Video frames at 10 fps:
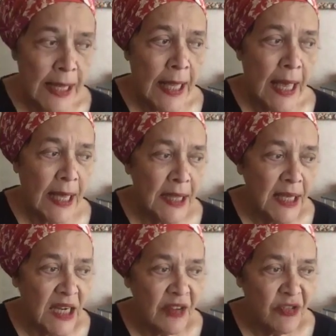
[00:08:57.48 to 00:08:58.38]
And
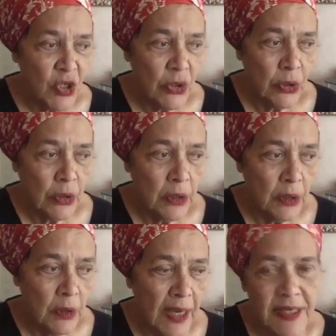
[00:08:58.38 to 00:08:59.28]
then
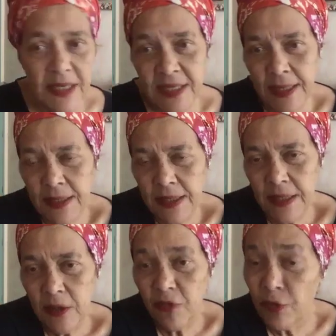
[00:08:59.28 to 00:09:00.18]
after I decided
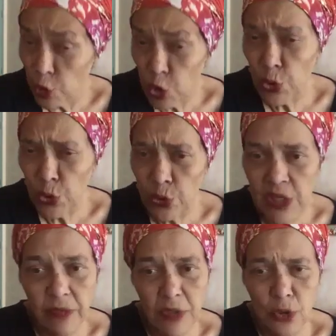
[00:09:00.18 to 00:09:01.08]
that for 2 years,
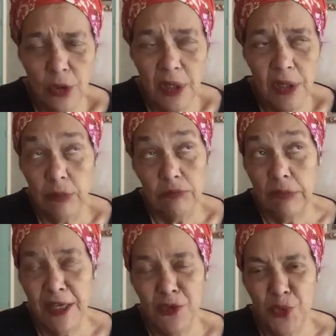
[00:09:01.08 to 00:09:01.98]
I was totally
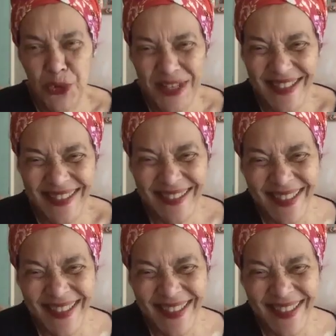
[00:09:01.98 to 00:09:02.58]
exploited.